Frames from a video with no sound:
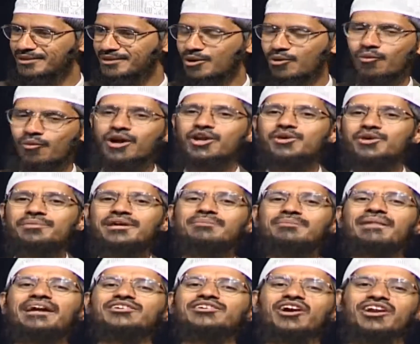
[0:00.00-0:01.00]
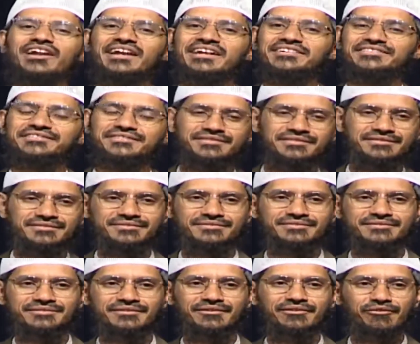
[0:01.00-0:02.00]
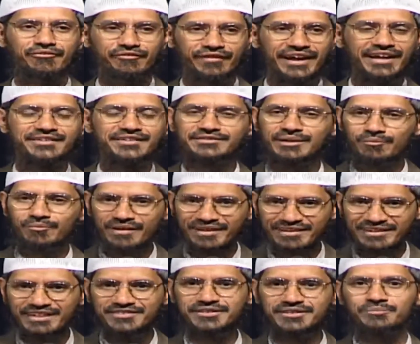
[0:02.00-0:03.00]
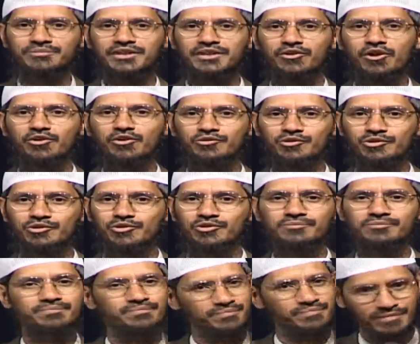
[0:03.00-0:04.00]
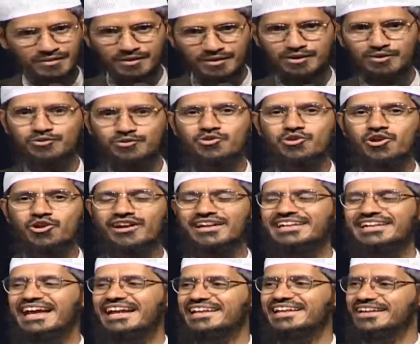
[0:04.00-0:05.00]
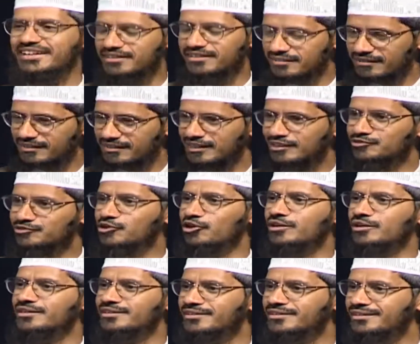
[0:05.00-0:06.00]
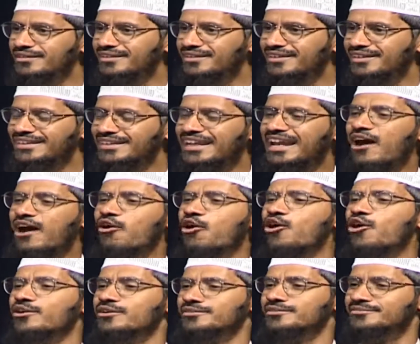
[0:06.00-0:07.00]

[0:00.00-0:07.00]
What do you mean by tolerance? Fine, someone does something wrong to you, you do not retaliate, it's good. Till how long?